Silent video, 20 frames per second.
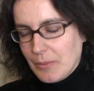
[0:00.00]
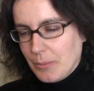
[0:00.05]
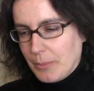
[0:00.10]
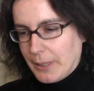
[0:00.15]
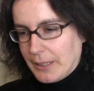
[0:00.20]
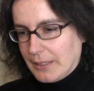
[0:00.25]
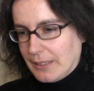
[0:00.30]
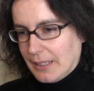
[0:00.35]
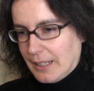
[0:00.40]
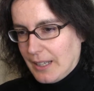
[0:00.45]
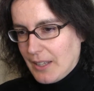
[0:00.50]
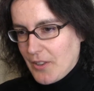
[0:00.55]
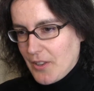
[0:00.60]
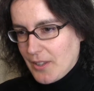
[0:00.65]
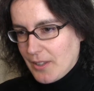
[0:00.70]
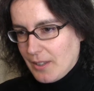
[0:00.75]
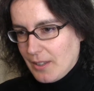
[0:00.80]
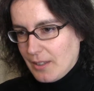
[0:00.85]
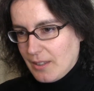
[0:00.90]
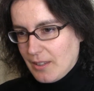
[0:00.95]
But
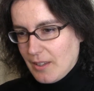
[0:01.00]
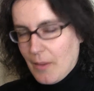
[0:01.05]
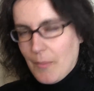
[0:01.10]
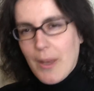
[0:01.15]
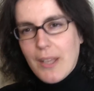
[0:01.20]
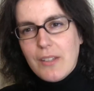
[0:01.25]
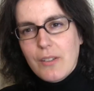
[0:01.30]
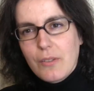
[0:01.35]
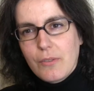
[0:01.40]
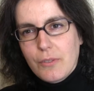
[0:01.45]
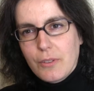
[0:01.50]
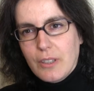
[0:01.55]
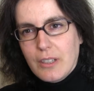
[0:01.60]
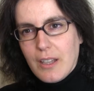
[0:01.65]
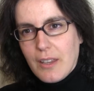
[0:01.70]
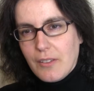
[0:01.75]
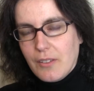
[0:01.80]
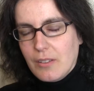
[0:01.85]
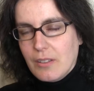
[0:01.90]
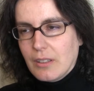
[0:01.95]
this is a matter for
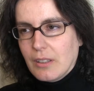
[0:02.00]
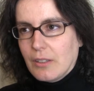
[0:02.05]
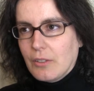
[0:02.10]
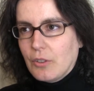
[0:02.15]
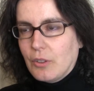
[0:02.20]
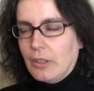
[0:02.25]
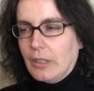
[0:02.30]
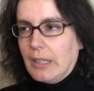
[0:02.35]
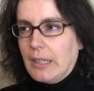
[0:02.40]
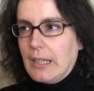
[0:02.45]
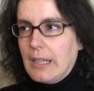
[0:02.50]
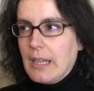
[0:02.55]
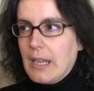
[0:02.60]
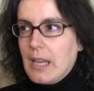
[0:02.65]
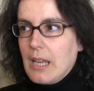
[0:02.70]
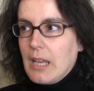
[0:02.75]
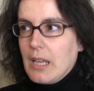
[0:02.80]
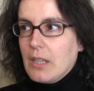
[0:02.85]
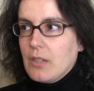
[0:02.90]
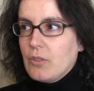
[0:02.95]
another discussion.
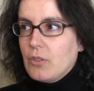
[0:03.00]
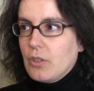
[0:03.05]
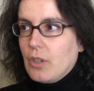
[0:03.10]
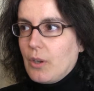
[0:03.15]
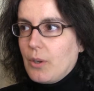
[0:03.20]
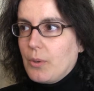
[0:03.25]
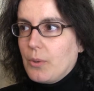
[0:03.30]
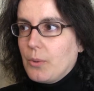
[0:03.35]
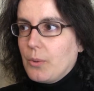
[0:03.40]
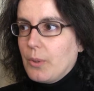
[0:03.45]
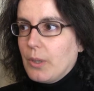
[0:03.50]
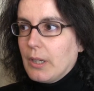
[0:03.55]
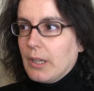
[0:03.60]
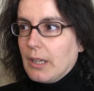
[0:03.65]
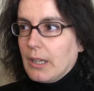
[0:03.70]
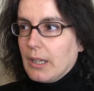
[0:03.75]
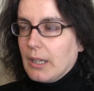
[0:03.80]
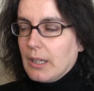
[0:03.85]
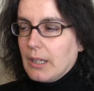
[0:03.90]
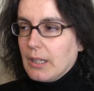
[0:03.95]
So
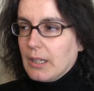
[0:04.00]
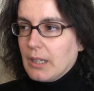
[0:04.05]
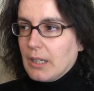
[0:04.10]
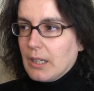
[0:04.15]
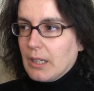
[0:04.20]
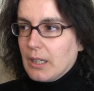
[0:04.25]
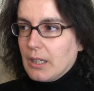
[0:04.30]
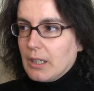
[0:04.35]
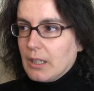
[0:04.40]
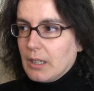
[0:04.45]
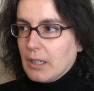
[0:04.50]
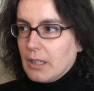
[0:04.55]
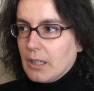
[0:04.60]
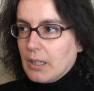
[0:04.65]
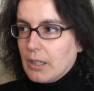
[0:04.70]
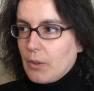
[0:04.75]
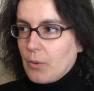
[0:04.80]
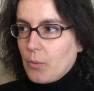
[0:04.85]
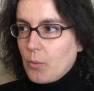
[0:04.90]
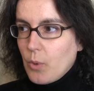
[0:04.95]

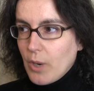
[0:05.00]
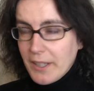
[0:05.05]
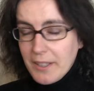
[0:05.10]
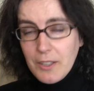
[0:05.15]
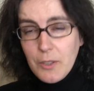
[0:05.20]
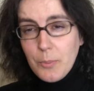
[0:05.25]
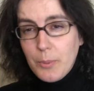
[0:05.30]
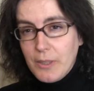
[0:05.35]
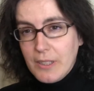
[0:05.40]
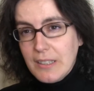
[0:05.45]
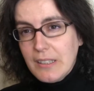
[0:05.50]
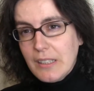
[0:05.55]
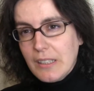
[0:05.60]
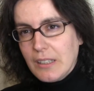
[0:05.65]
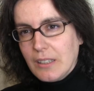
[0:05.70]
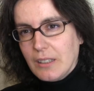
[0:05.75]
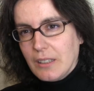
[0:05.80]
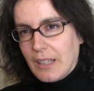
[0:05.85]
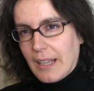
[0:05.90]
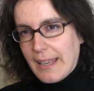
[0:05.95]
what is
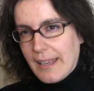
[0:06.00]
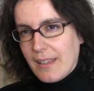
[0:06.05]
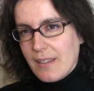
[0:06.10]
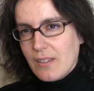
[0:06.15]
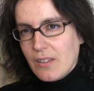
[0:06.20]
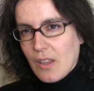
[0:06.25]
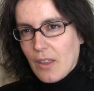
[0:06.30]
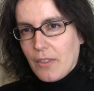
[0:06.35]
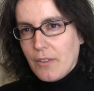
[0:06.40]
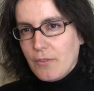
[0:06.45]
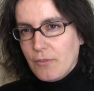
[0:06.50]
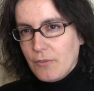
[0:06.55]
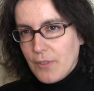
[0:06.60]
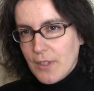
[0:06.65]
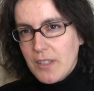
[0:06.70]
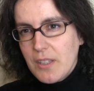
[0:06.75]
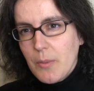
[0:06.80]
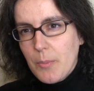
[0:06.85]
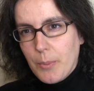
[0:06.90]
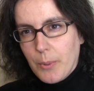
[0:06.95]
political is the
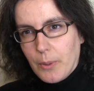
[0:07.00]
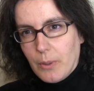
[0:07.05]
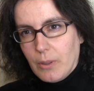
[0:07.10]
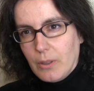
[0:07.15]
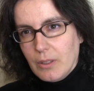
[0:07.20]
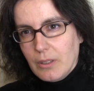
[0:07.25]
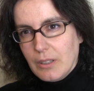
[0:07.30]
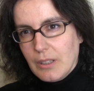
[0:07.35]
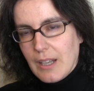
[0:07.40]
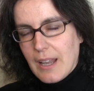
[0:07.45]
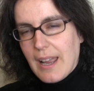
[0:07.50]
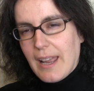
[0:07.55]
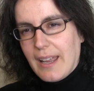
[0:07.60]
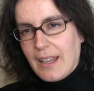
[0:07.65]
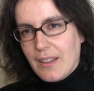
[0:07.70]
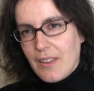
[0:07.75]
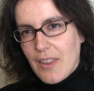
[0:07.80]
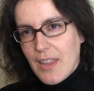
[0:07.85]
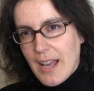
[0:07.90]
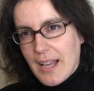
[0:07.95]
visible
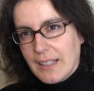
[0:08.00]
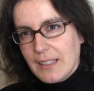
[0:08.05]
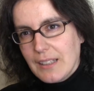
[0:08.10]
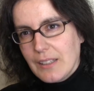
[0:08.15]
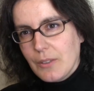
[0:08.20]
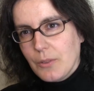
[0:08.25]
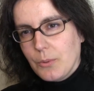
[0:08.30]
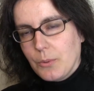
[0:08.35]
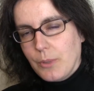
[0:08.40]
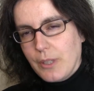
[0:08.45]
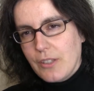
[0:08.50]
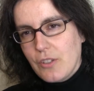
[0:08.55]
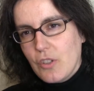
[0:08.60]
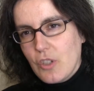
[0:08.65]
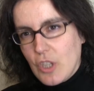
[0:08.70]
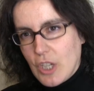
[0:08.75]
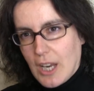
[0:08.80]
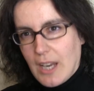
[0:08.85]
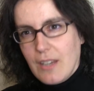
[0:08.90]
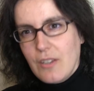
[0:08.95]
and that which
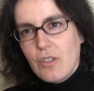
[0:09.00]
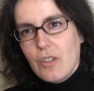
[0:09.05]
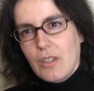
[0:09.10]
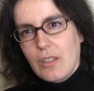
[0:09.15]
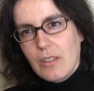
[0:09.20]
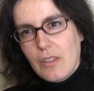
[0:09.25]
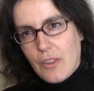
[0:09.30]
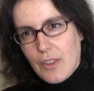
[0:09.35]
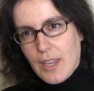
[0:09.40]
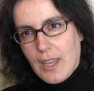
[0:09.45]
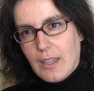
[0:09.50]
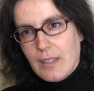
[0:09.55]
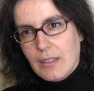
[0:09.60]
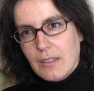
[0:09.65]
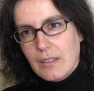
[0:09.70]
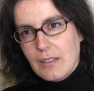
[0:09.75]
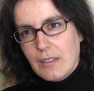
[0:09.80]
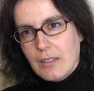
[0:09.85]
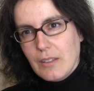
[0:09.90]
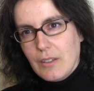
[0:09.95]
changes
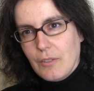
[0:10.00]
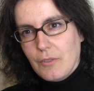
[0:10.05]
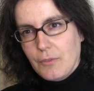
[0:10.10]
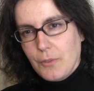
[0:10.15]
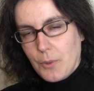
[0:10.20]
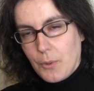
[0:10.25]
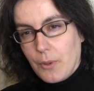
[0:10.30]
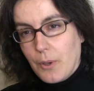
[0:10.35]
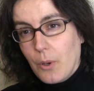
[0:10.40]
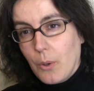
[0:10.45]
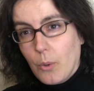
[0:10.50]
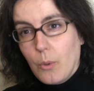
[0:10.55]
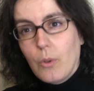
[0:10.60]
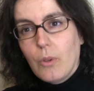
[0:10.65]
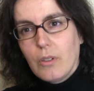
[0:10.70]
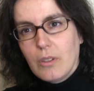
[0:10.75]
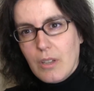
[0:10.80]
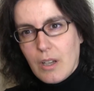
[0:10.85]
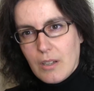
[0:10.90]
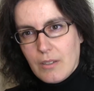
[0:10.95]
things for the
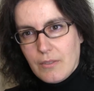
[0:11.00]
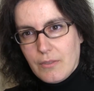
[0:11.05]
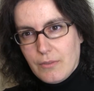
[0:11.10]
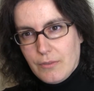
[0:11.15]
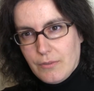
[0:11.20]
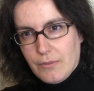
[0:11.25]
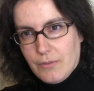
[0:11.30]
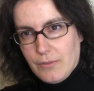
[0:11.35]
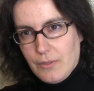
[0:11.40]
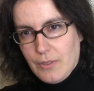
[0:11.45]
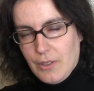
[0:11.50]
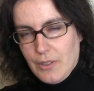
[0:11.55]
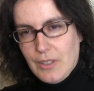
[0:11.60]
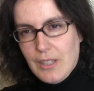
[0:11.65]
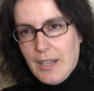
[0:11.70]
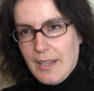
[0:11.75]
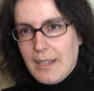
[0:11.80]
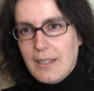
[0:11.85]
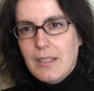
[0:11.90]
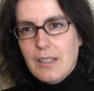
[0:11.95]
whole of
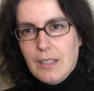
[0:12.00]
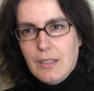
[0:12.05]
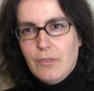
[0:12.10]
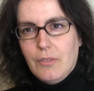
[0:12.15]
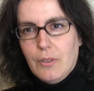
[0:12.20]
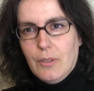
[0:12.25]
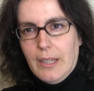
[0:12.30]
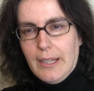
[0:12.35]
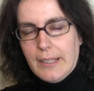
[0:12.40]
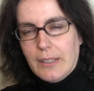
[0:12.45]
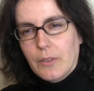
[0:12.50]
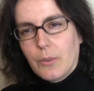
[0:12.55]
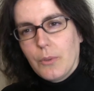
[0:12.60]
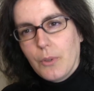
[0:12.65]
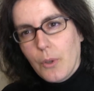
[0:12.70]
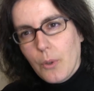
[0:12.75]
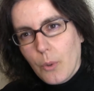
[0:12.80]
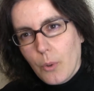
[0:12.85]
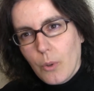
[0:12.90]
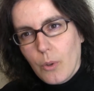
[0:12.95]
society, if you like, or the
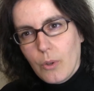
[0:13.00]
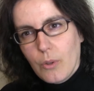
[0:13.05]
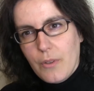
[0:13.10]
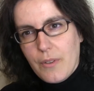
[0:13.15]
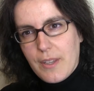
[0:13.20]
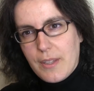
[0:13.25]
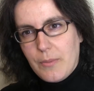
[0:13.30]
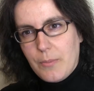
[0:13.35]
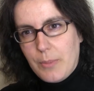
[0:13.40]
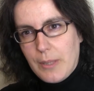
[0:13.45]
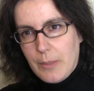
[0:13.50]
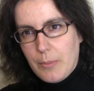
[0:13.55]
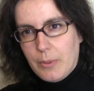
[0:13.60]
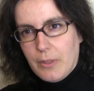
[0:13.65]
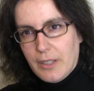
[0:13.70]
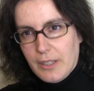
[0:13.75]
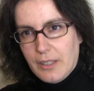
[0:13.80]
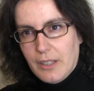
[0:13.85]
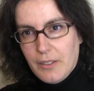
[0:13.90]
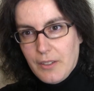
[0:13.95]
whole that people
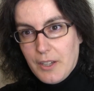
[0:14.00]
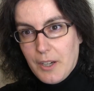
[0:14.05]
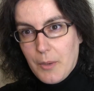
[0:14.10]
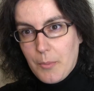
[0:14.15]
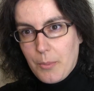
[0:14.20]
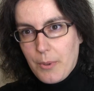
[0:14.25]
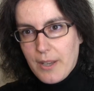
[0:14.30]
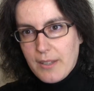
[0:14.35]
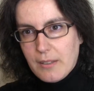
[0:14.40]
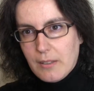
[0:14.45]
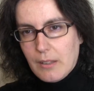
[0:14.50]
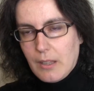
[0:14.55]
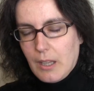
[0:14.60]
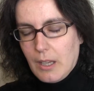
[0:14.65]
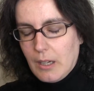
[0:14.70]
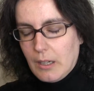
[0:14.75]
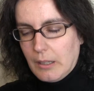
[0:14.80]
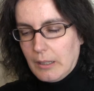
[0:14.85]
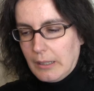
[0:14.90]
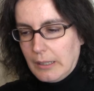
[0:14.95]
that are present
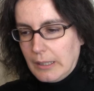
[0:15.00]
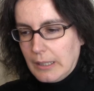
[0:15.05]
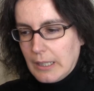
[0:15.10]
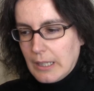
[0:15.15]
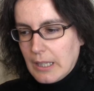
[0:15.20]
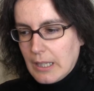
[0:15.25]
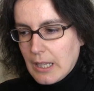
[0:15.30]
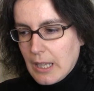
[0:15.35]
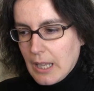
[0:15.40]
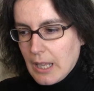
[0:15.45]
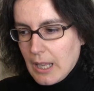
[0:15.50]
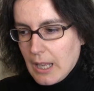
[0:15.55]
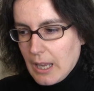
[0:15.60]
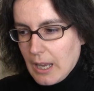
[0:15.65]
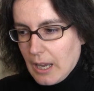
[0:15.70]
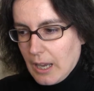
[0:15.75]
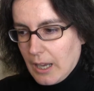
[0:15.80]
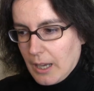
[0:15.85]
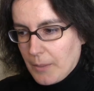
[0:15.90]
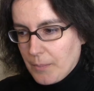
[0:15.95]

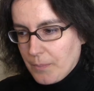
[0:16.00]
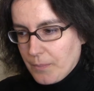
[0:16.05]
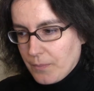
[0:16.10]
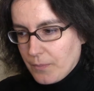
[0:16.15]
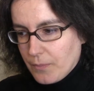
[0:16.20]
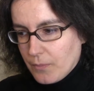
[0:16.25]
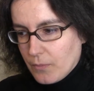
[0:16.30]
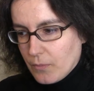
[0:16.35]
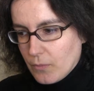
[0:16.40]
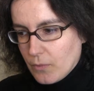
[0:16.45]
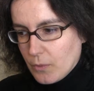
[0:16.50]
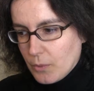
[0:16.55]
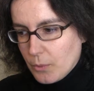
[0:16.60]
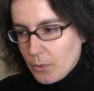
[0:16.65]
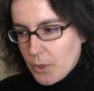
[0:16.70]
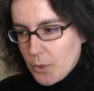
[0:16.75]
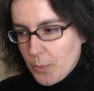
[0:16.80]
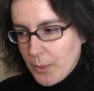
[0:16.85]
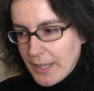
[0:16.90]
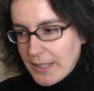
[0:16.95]
there.
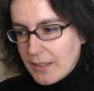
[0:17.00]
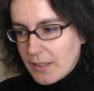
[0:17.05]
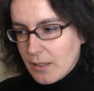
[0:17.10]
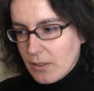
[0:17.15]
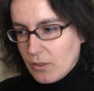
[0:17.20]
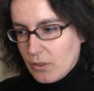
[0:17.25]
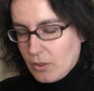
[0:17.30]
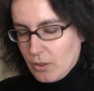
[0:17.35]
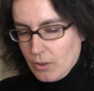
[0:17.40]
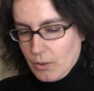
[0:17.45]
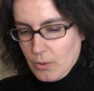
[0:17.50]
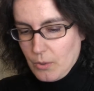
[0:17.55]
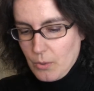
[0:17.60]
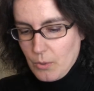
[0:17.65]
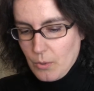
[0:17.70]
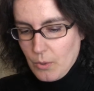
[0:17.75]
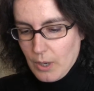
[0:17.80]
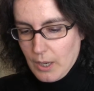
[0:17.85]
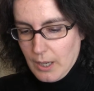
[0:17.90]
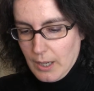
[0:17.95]
Which brings us
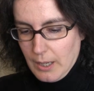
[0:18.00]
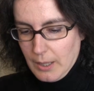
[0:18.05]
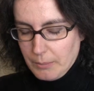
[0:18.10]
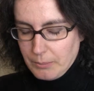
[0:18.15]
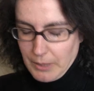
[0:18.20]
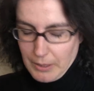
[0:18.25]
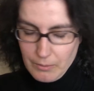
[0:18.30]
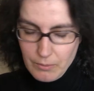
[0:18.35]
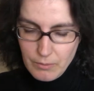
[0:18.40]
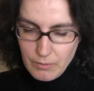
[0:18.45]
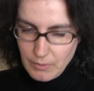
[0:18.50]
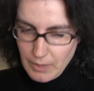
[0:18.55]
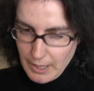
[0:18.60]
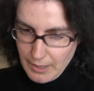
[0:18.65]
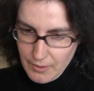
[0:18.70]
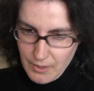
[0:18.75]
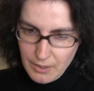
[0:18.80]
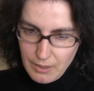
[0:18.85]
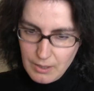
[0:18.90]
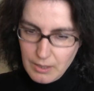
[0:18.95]
to,
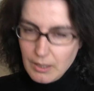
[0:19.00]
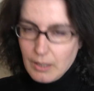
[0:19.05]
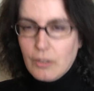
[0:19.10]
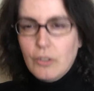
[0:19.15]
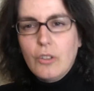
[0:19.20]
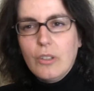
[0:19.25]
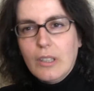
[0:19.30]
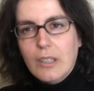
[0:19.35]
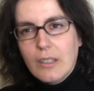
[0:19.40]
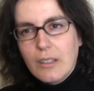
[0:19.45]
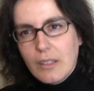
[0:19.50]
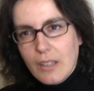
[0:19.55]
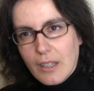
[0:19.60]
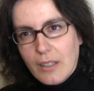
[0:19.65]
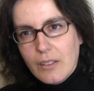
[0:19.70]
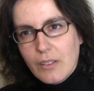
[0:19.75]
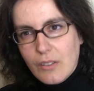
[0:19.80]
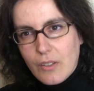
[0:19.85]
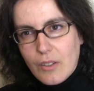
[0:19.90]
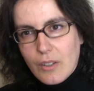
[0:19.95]
and the discussion
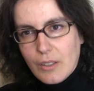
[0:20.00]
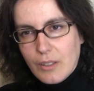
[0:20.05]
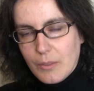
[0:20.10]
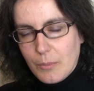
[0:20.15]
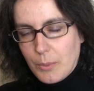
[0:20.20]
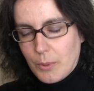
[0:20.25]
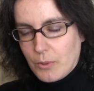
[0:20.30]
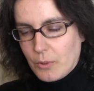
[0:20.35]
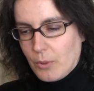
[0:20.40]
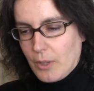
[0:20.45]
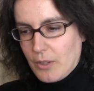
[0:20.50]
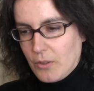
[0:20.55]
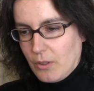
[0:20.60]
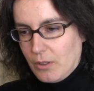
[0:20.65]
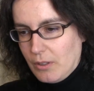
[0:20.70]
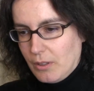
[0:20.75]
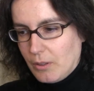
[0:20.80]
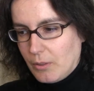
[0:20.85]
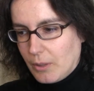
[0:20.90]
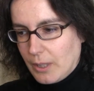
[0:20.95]
at the
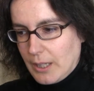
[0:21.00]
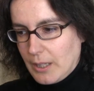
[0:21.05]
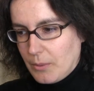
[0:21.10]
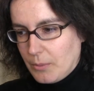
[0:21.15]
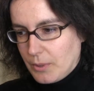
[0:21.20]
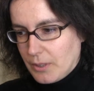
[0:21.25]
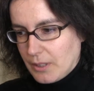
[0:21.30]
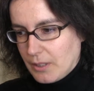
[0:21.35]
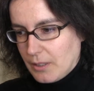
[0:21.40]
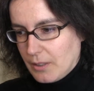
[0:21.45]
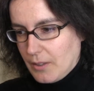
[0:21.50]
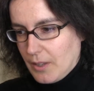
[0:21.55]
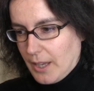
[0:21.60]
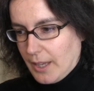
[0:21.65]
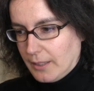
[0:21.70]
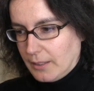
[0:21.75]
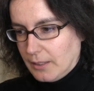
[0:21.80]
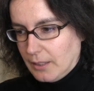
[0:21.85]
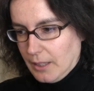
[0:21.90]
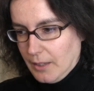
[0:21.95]
postgraduate degree was
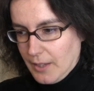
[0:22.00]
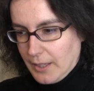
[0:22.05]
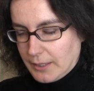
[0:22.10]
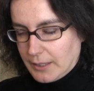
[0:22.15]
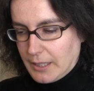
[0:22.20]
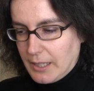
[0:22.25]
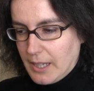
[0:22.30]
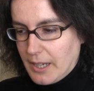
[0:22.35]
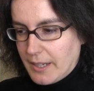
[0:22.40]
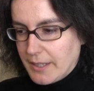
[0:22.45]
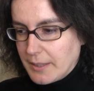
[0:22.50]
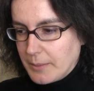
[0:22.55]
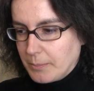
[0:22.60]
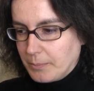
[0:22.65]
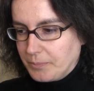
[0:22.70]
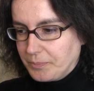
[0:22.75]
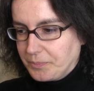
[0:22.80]
that, in that class,